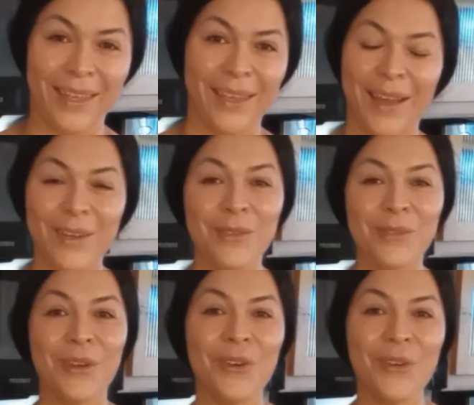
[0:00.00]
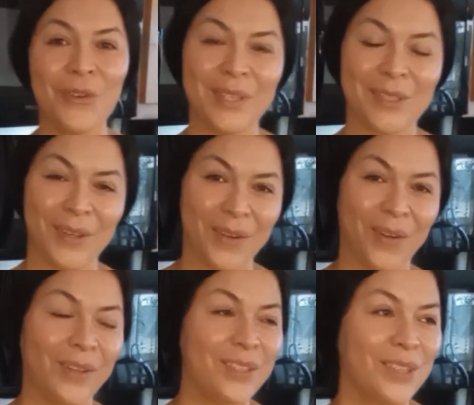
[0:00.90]
I don't know. It's our
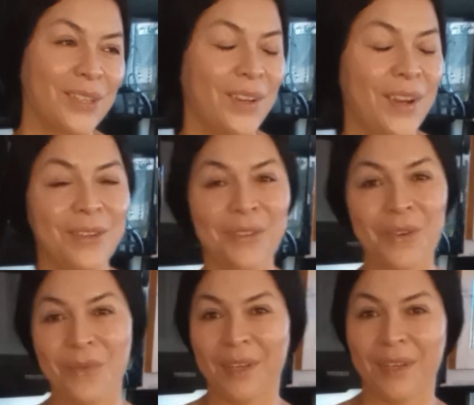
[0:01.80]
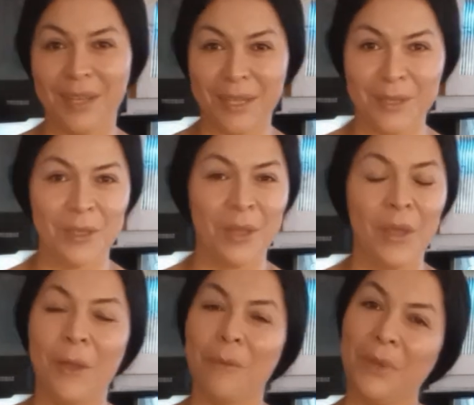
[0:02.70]
culture. I don't know what it is.
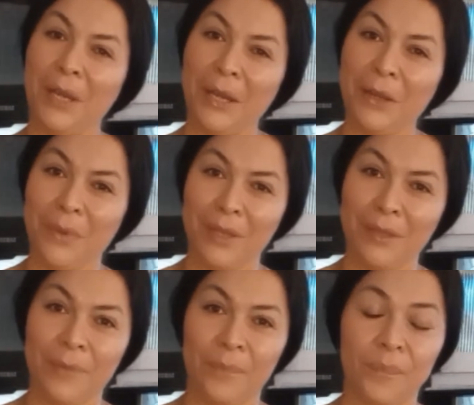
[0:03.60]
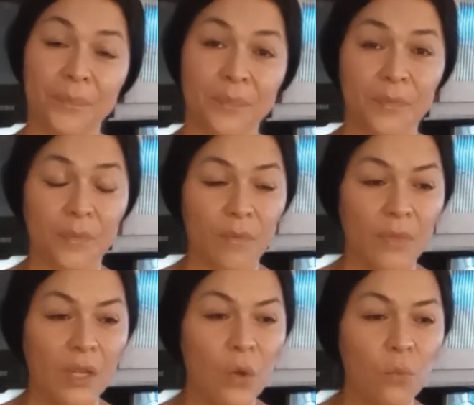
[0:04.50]
But, anyways,
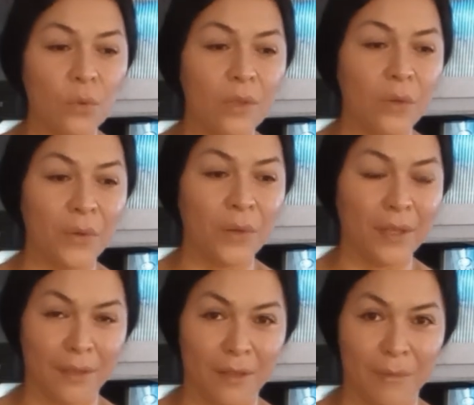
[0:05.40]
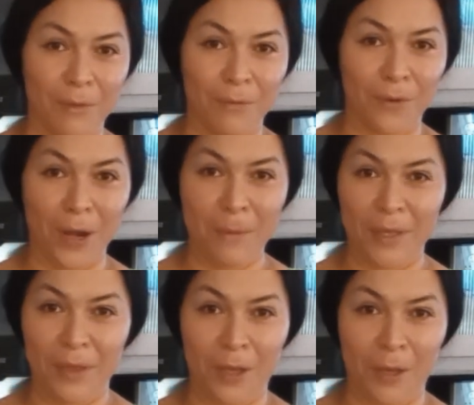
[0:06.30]
real quick before I
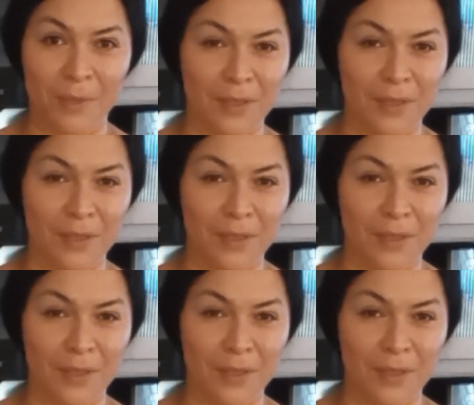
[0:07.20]
make the hummus,